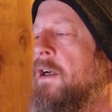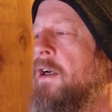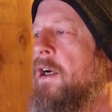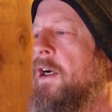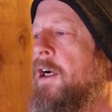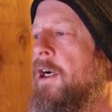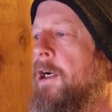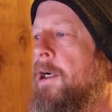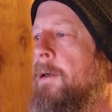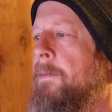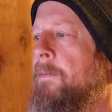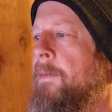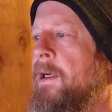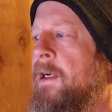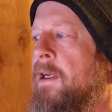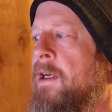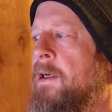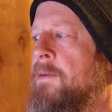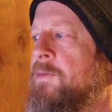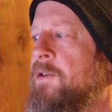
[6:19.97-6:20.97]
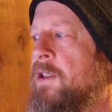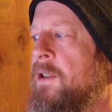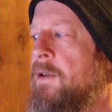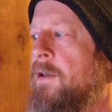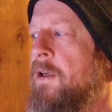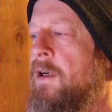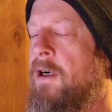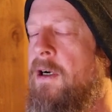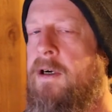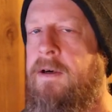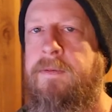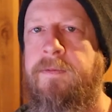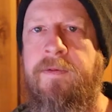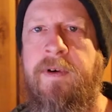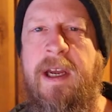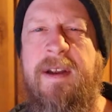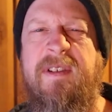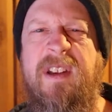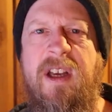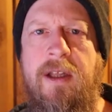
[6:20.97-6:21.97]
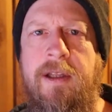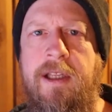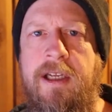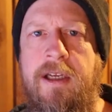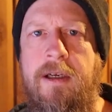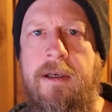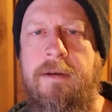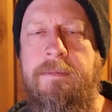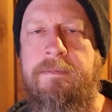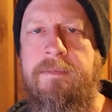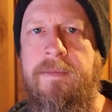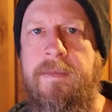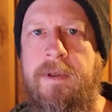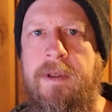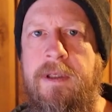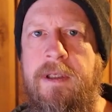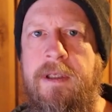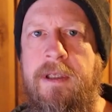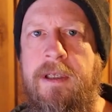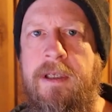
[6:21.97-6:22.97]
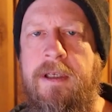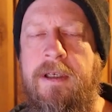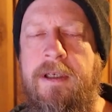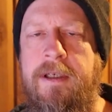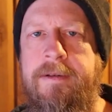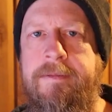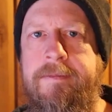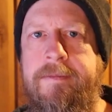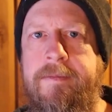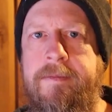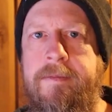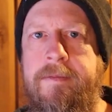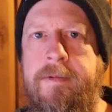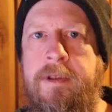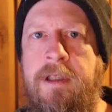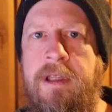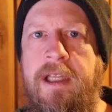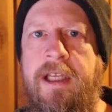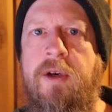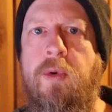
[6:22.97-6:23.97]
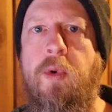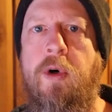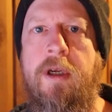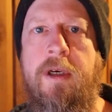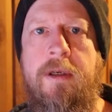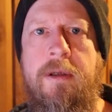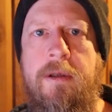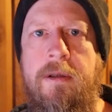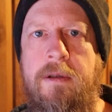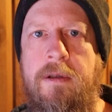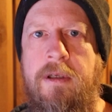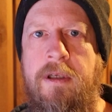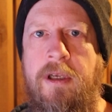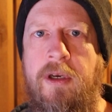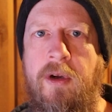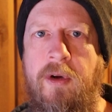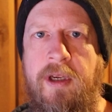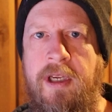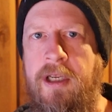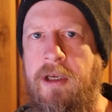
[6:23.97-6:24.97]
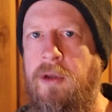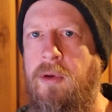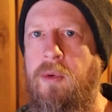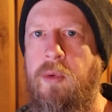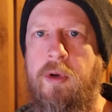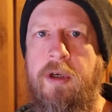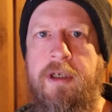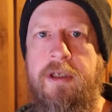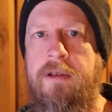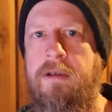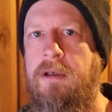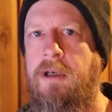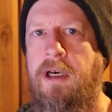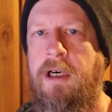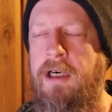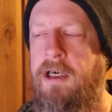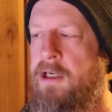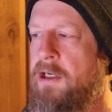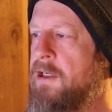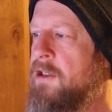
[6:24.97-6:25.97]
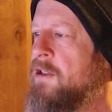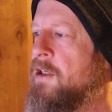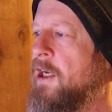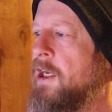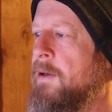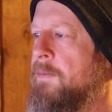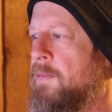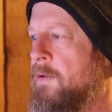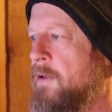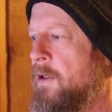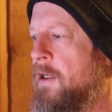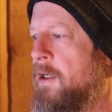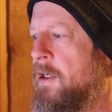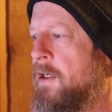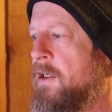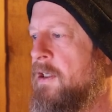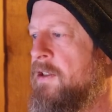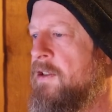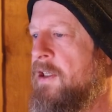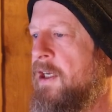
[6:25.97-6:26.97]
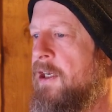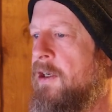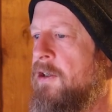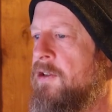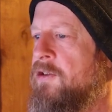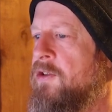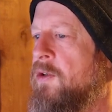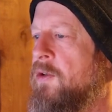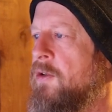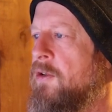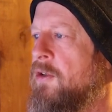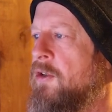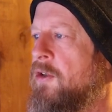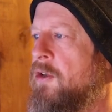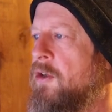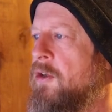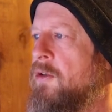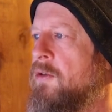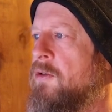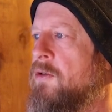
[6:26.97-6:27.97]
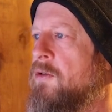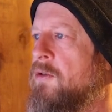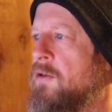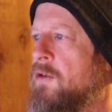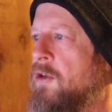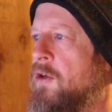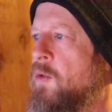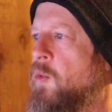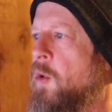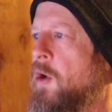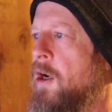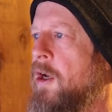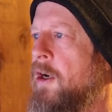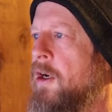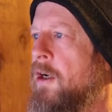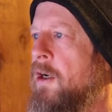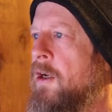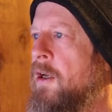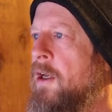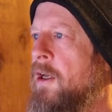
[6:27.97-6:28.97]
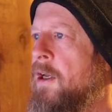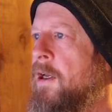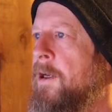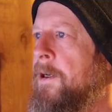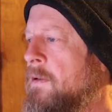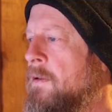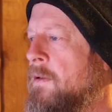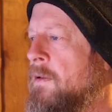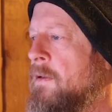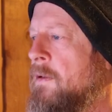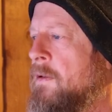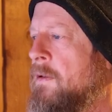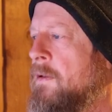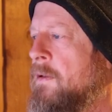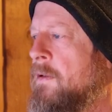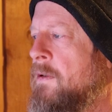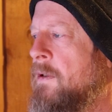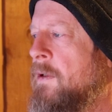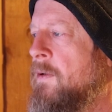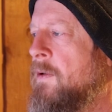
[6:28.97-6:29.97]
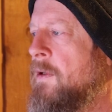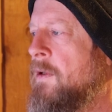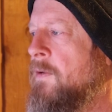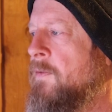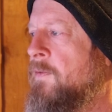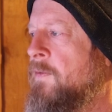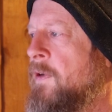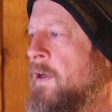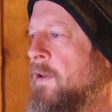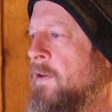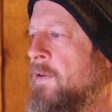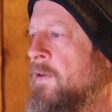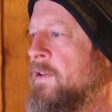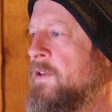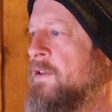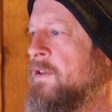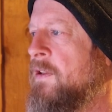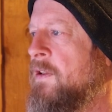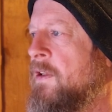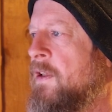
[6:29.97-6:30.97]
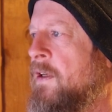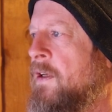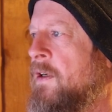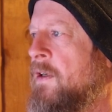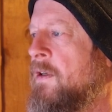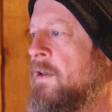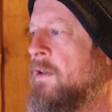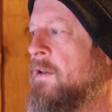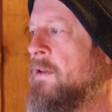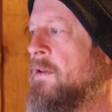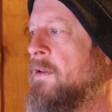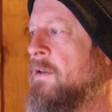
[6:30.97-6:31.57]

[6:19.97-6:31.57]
And it comes in 5-gallon, like a Glenwood, you know, Inglewood type container. So good water. All right, we're going to follow this along.